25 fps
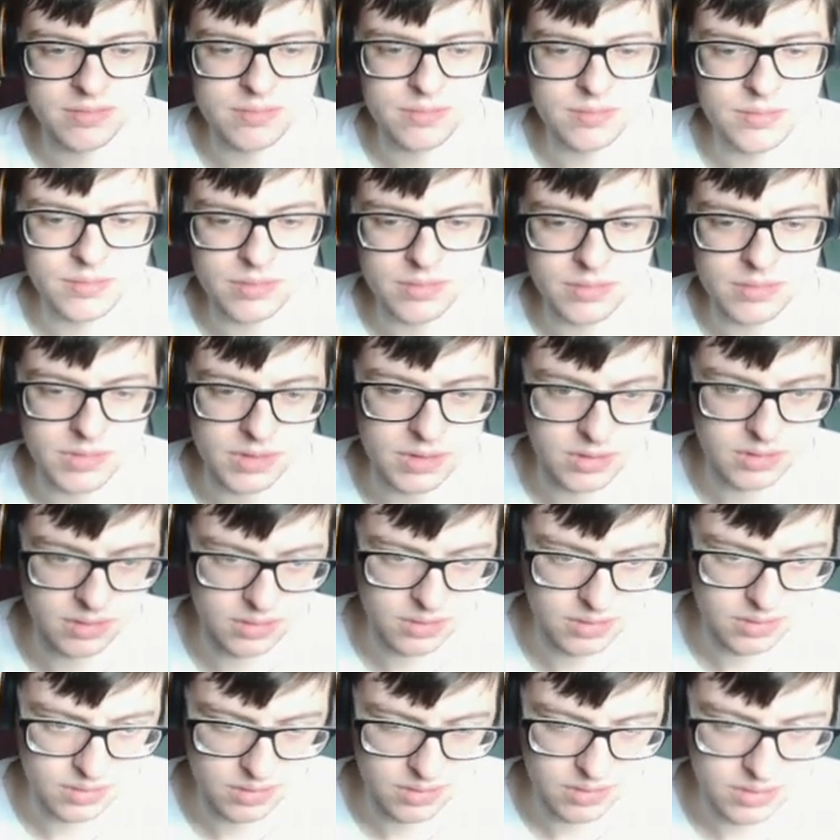
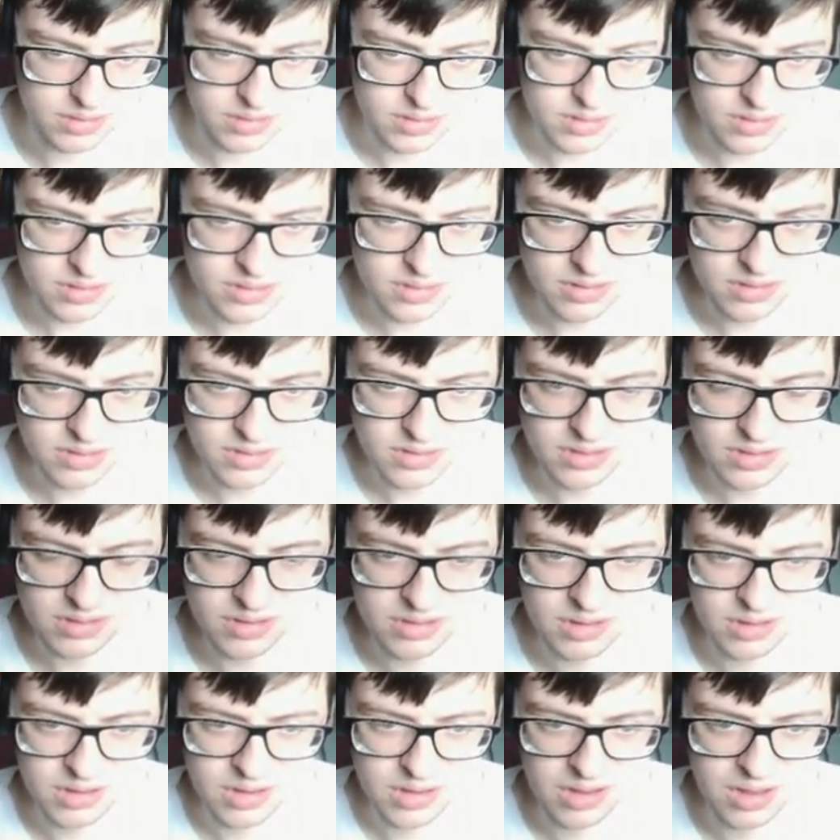
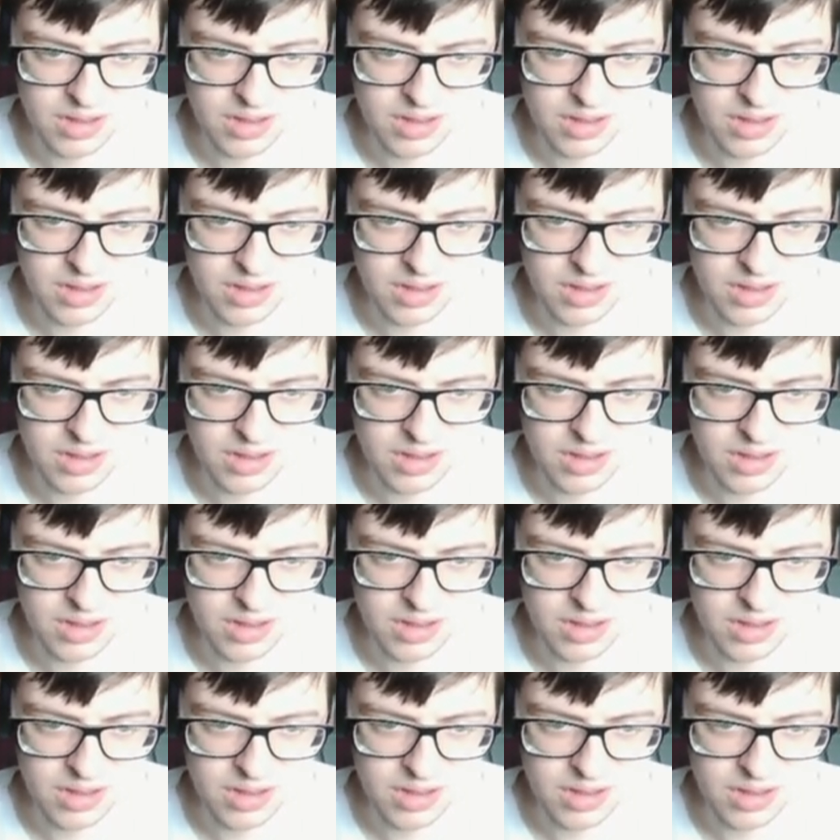(no one is talking)